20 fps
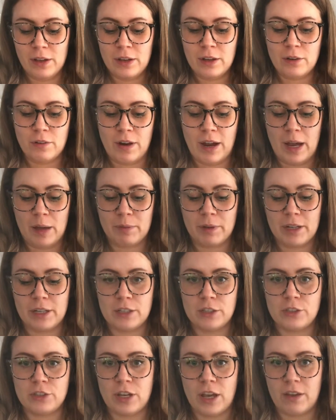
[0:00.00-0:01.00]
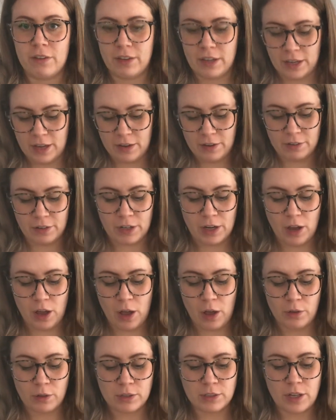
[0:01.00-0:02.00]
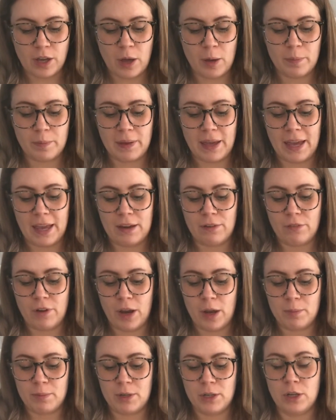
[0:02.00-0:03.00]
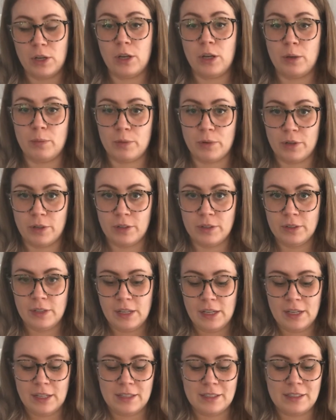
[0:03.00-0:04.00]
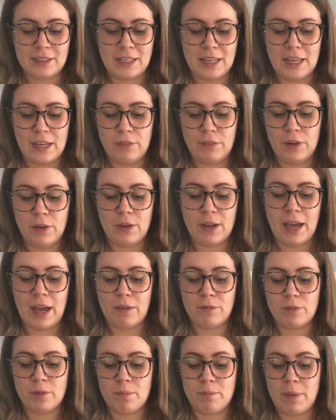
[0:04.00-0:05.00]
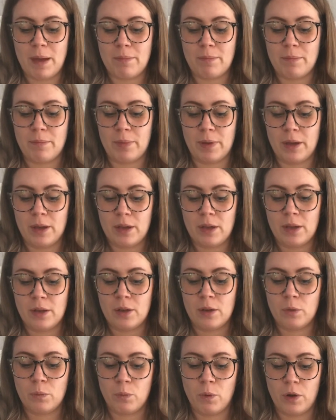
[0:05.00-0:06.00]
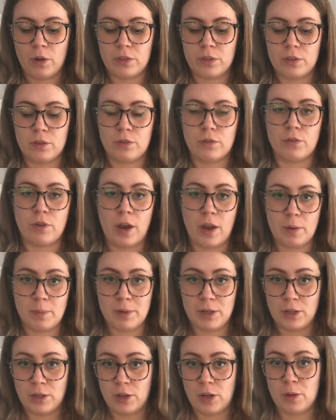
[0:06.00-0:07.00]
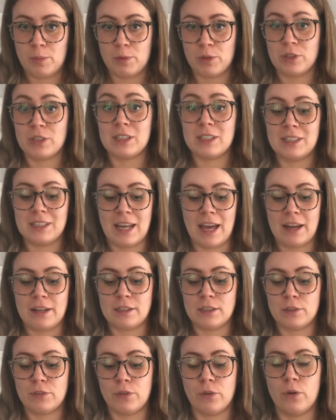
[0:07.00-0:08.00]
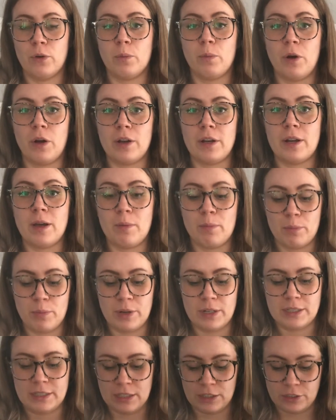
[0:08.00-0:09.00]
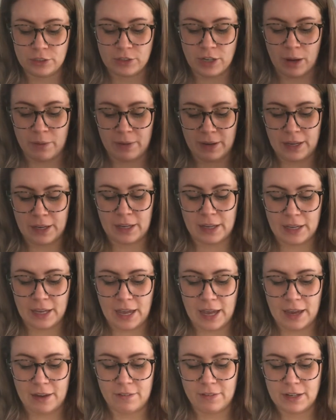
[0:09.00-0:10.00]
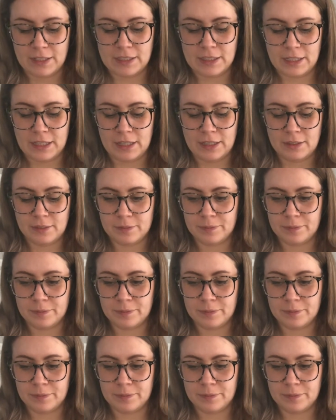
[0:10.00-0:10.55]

Right, I'm going to show you, I'm going to hold up a Roman numeral, see if you can remember what the Roman numeral stands for, what number is it showing. Okay, ready?